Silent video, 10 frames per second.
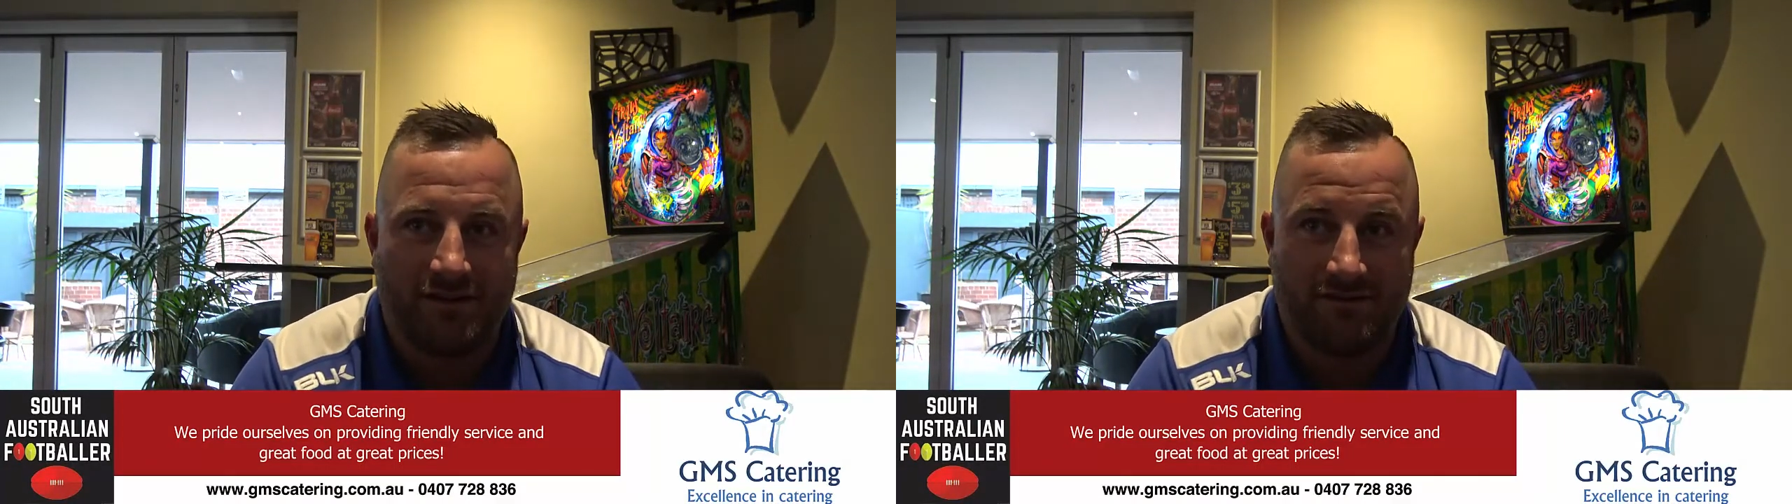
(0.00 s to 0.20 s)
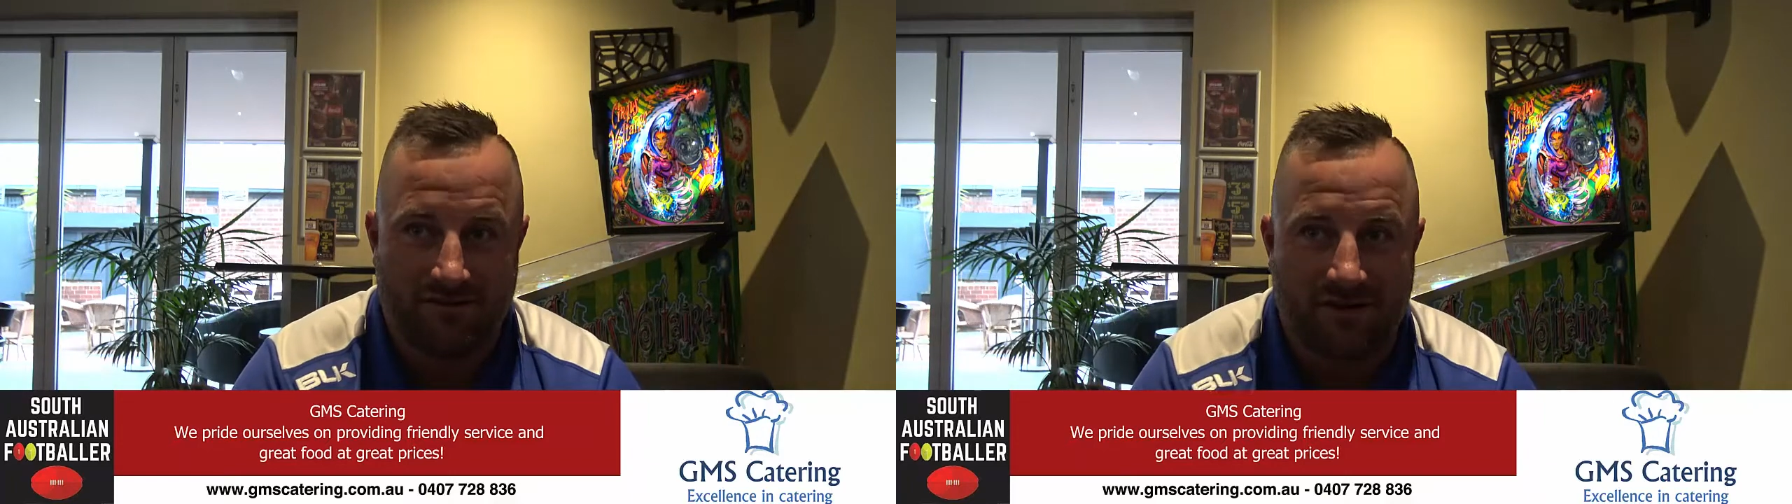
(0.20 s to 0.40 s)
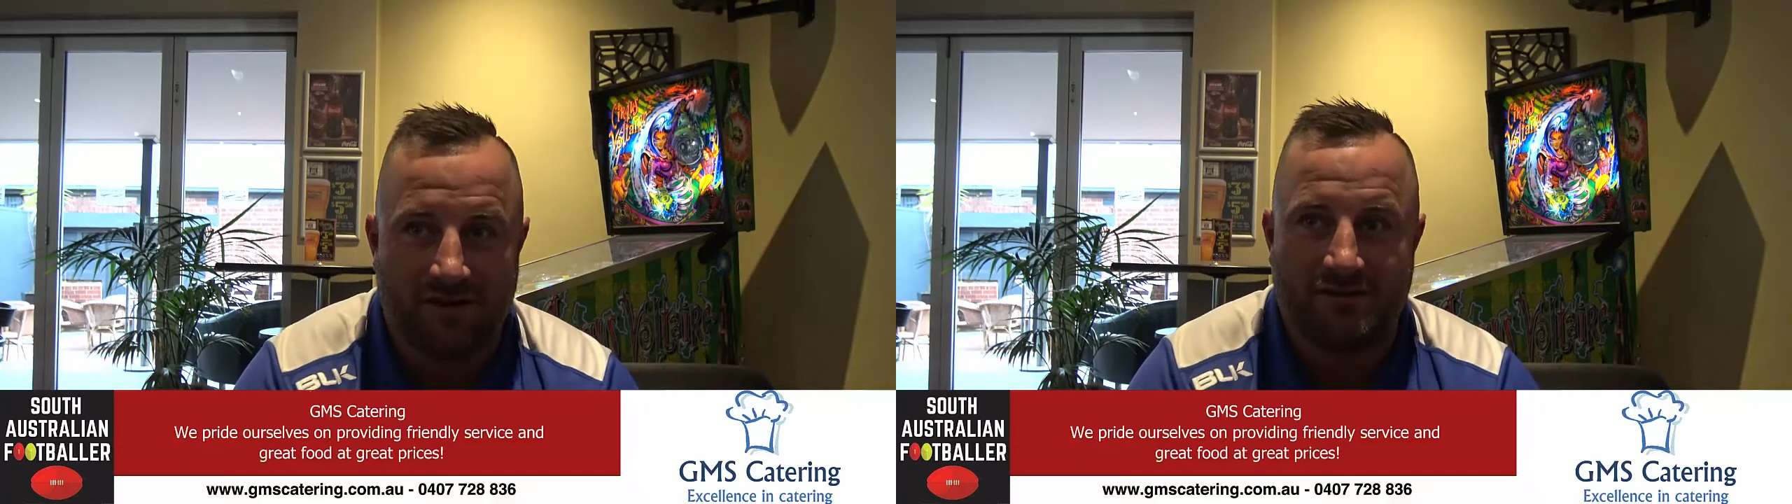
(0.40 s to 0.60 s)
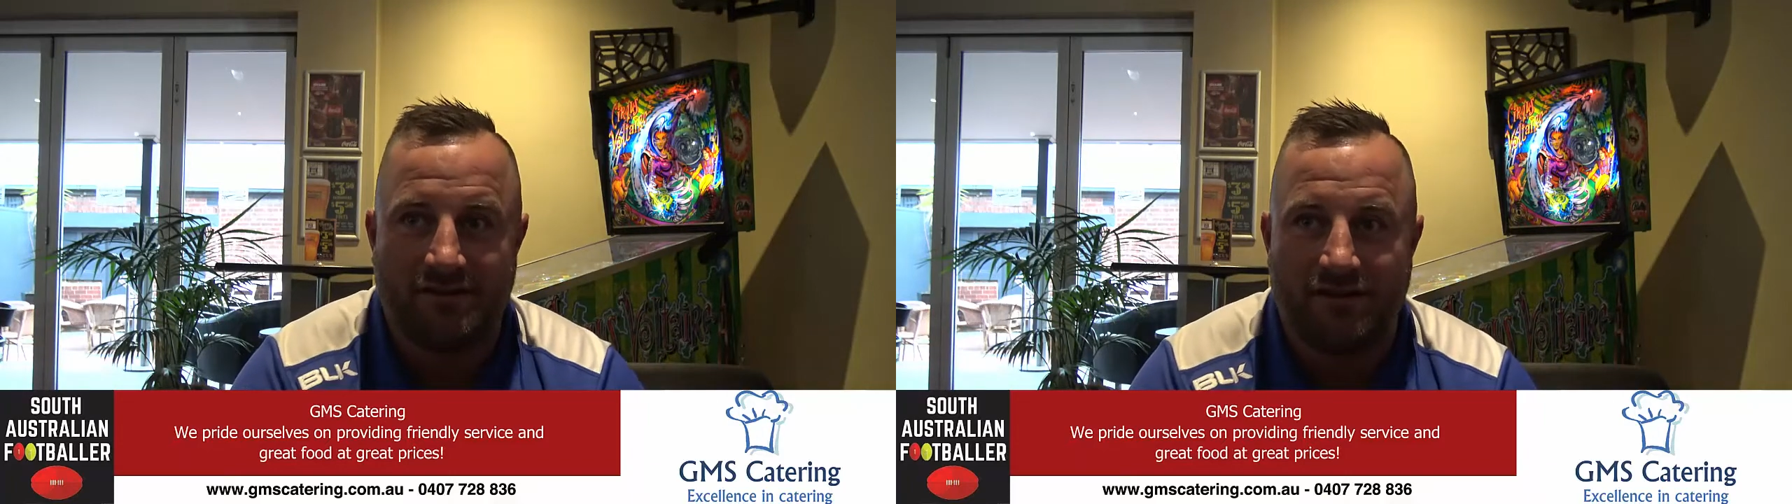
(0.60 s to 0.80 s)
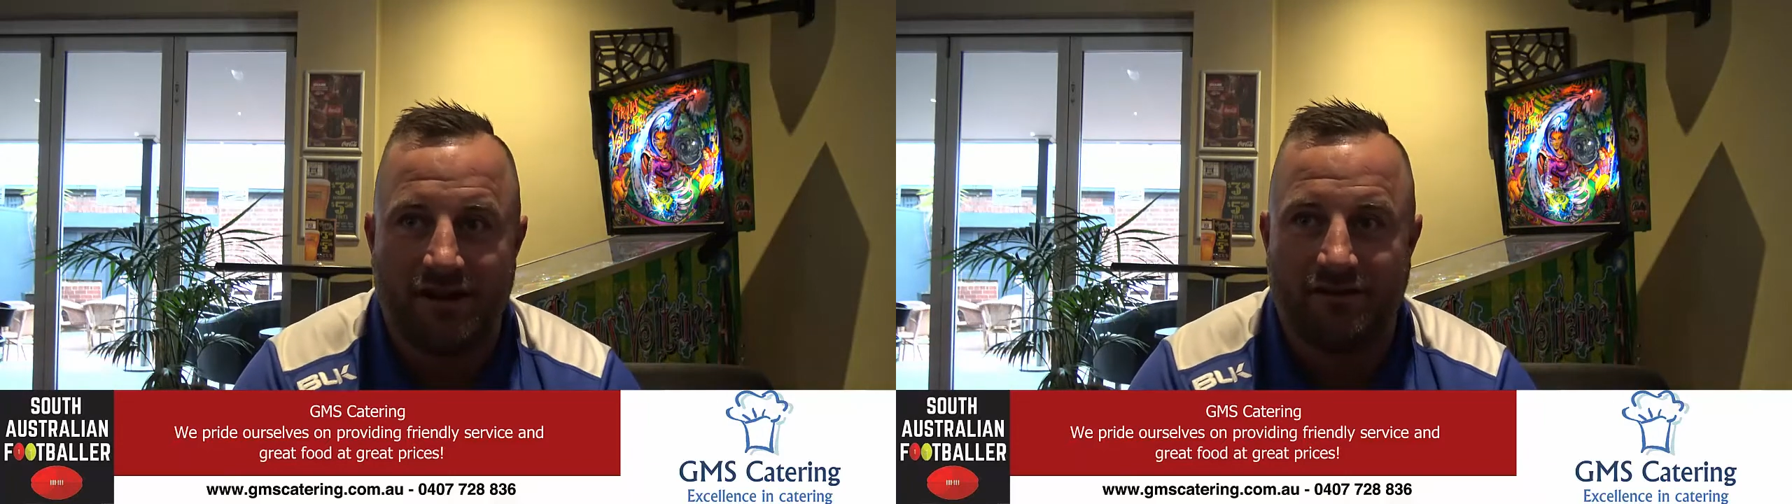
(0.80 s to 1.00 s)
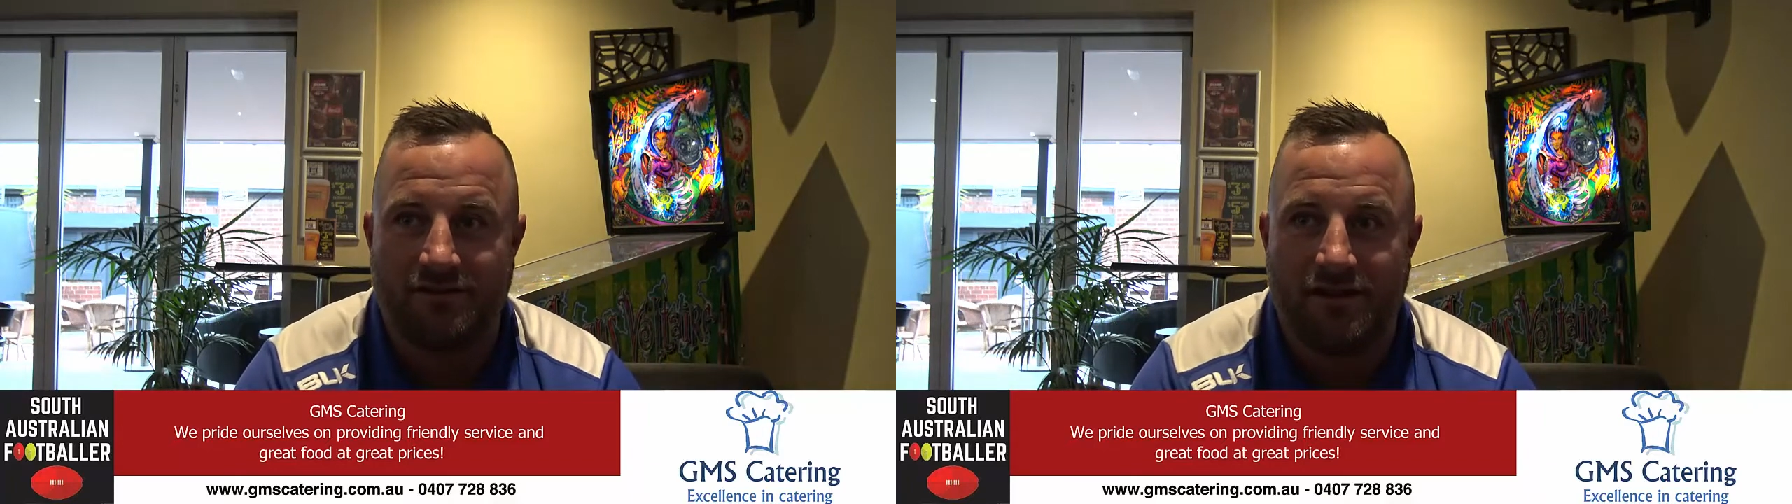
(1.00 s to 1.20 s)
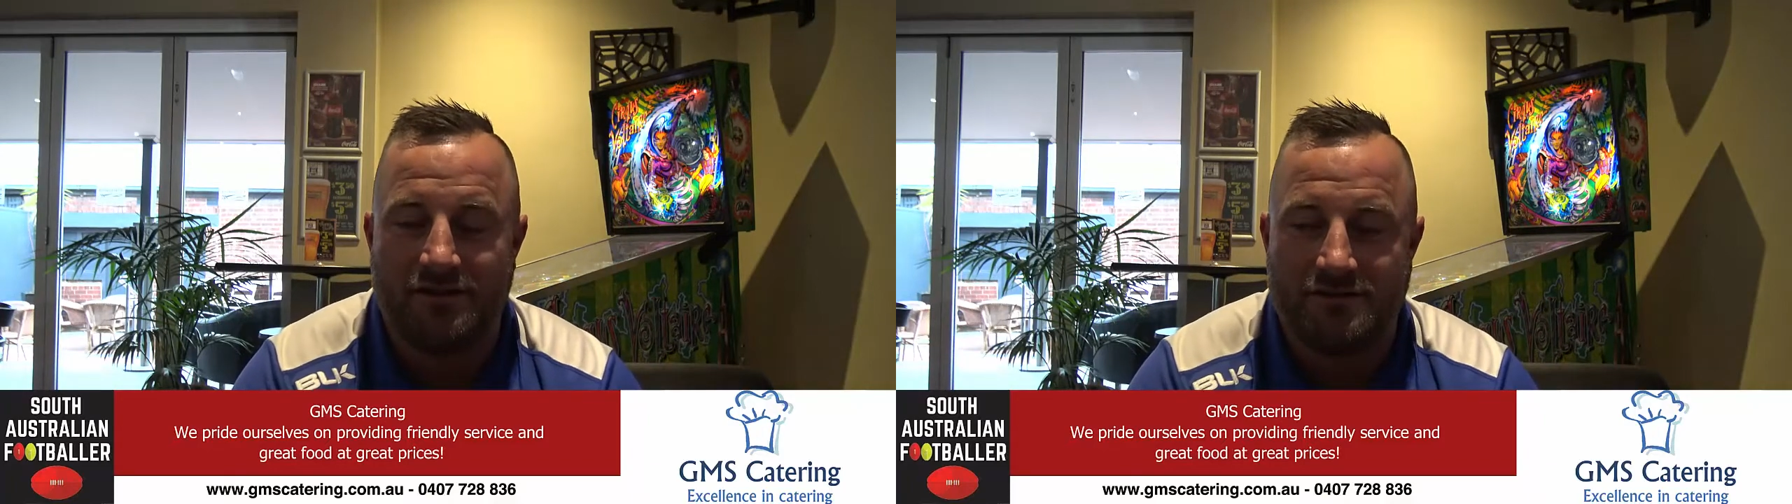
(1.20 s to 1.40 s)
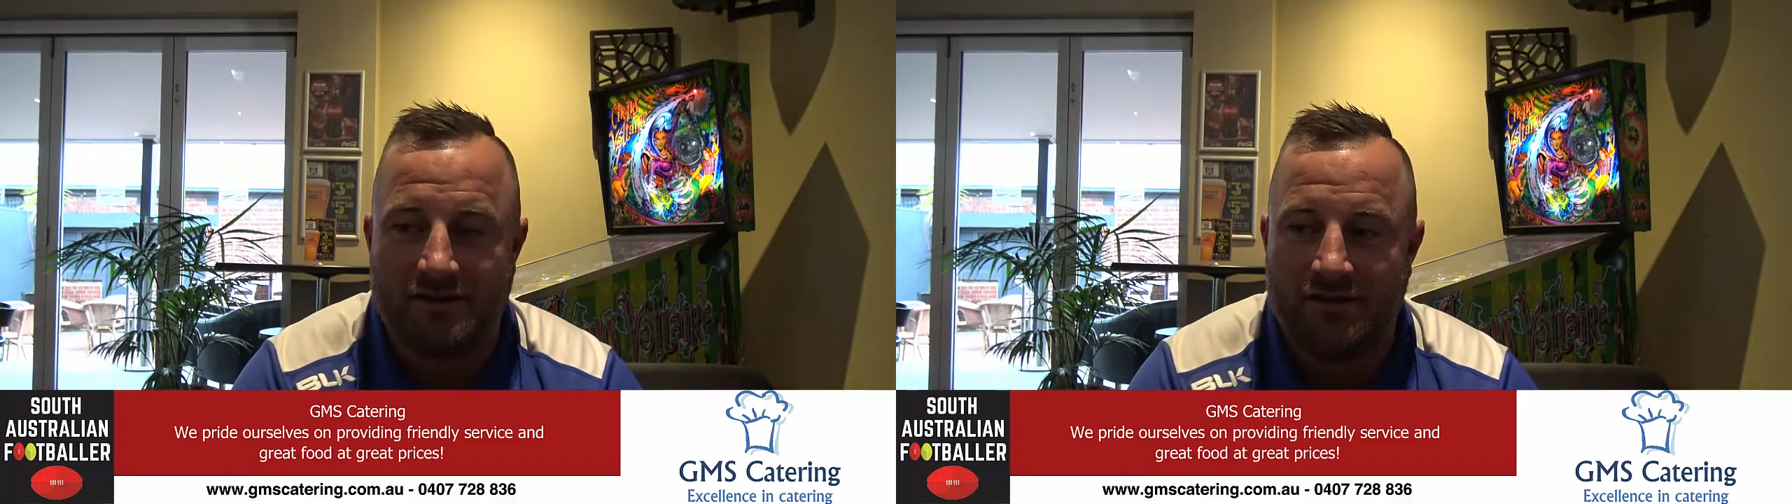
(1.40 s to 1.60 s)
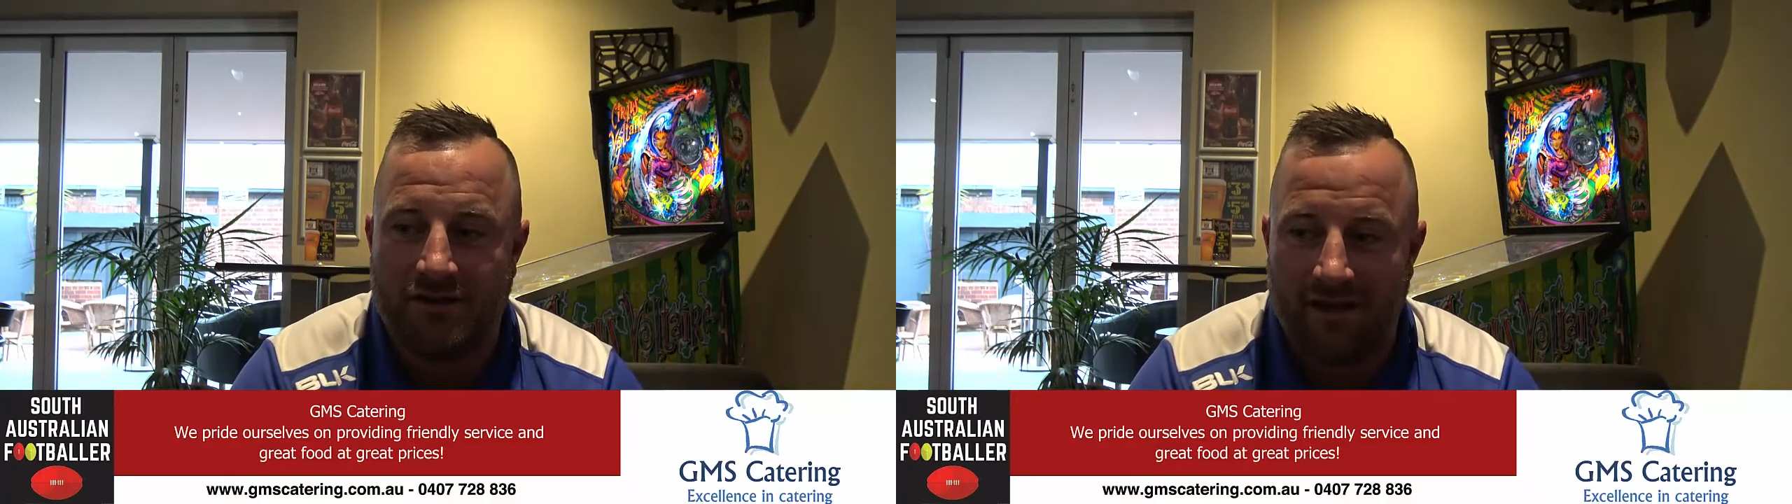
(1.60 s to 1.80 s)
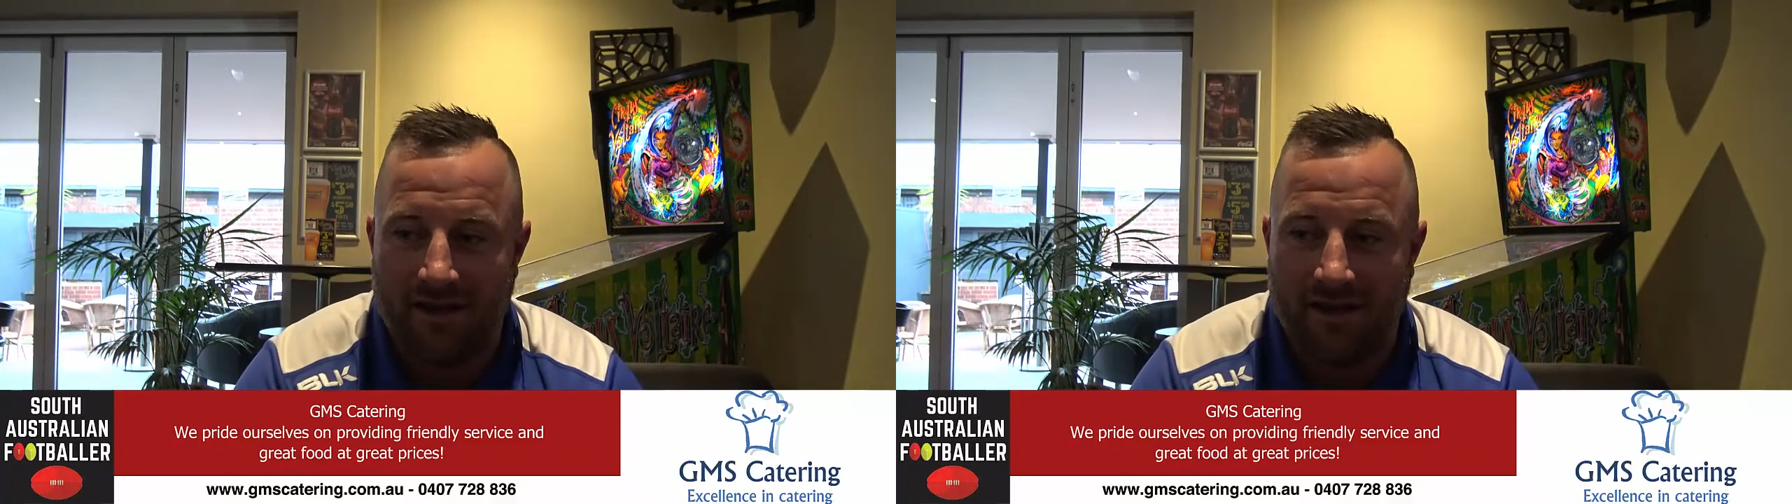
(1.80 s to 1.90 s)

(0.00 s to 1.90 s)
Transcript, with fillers: who's our current coach.